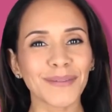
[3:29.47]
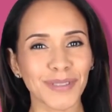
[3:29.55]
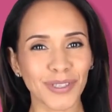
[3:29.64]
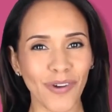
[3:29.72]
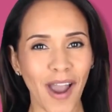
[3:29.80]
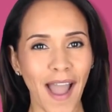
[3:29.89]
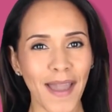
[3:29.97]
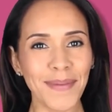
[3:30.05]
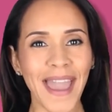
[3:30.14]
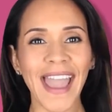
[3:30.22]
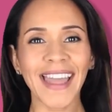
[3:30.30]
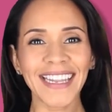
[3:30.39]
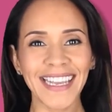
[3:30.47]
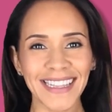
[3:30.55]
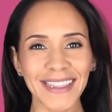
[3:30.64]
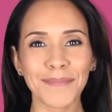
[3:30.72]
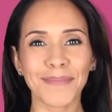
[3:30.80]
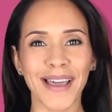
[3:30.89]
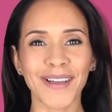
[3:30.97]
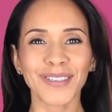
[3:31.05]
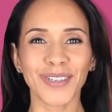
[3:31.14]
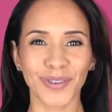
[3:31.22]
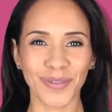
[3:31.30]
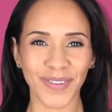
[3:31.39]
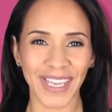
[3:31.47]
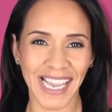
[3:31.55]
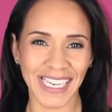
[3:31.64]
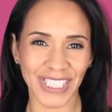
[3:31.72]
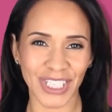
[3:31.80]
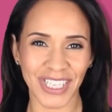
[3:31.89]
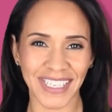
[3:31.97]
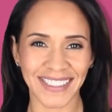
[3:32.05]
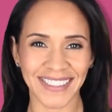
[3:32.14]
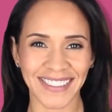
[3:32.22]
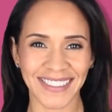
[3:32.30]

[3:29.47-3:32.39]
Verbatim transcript: subscribe and hit the bell notification.